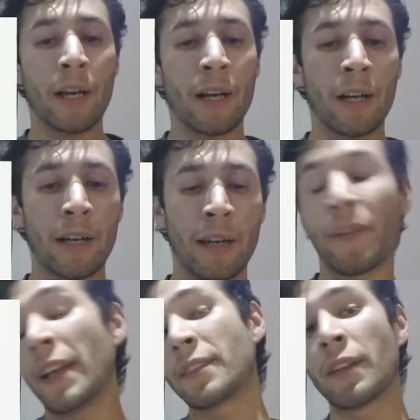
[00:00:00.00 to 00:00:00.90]

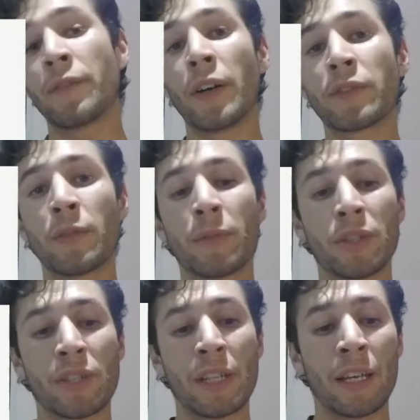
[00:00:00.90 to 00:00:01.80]
Advance and evolve so
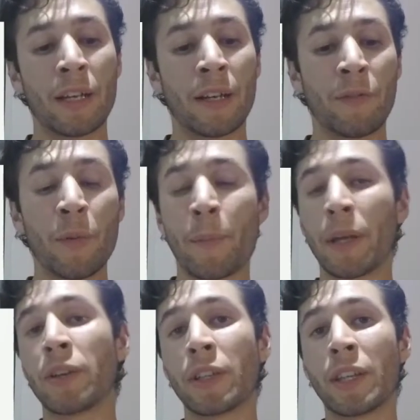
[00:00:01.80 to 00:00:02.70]
much that from the
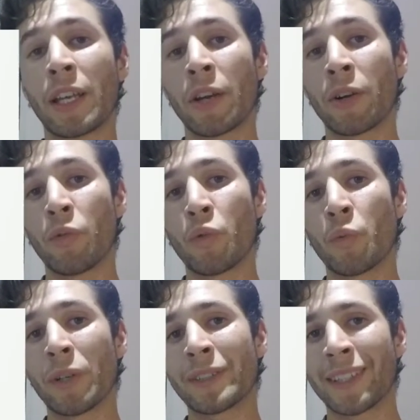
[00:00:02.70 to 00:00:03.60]
Paleolithic era, we
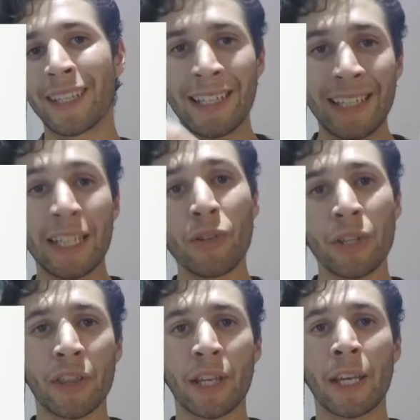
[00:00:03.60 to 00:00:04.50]
went to the
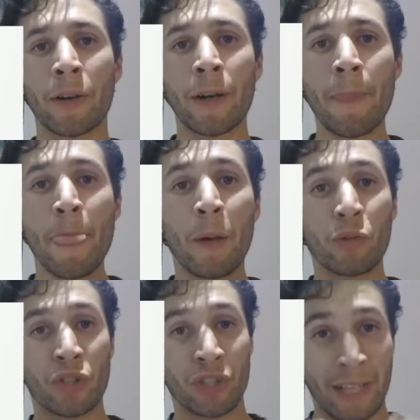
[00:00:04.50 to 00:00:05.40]
Neolithic era,
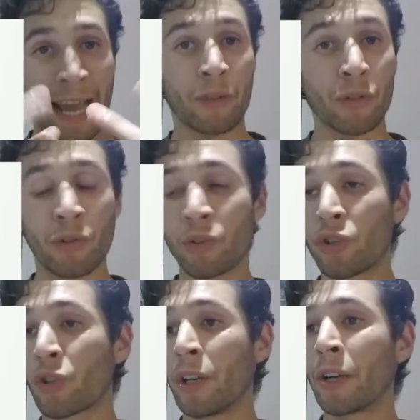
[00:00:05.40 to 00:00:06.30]
which is
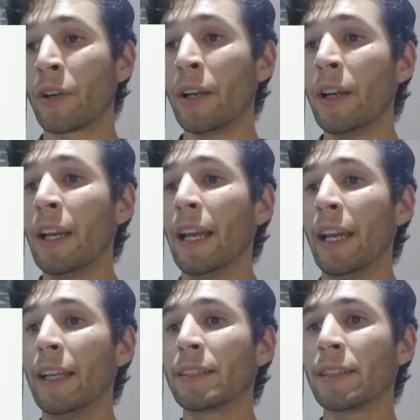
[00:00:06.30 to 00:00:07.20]
agricultural era.
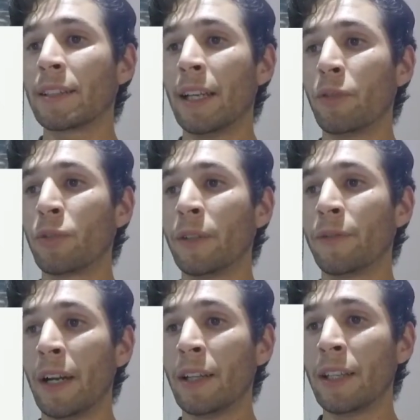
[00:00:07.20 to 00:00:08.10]
And then we
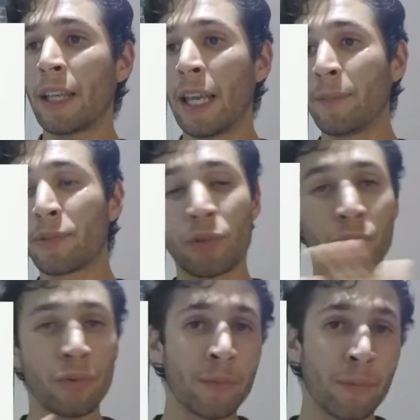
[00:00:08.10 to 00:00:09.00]
finally came
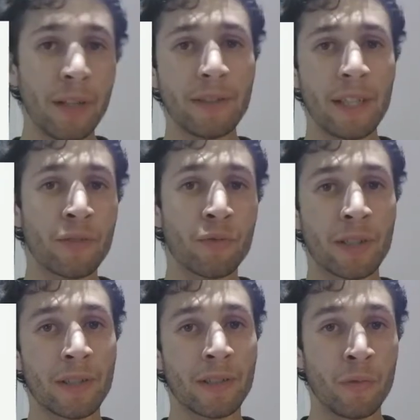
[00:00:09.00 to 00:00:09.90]
to the Bronze Age,
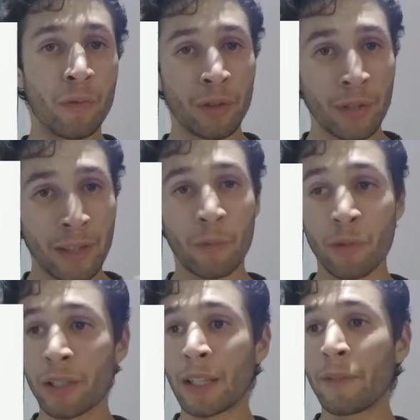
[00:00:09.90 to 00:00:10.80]
which is the one that
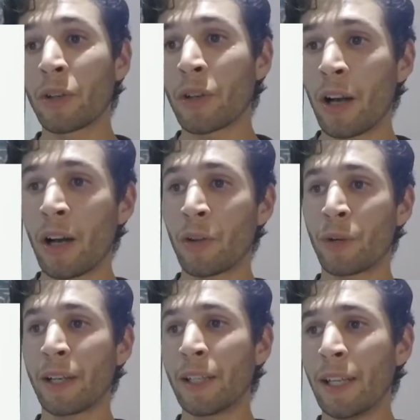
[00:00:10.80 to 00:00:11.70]
we're living
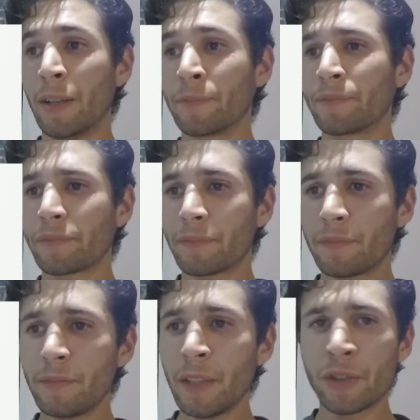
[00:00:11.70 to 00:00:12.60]
right now.
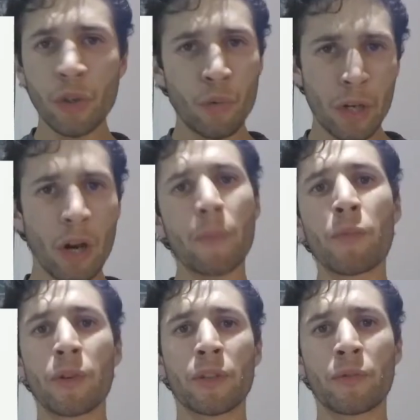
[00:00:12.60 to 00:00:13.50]
So we are
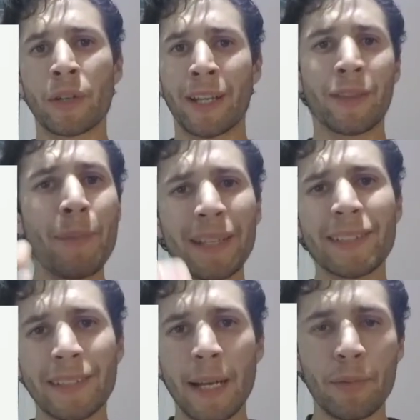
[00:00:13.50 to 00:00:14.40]
born to run. And the best
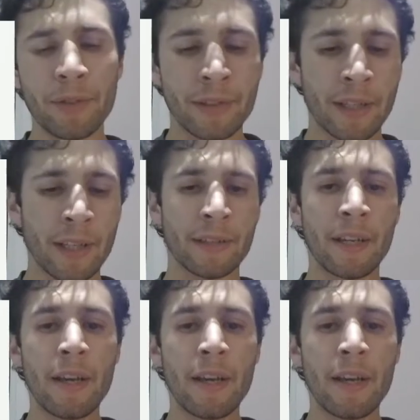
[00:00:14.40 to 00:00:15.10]
example is this.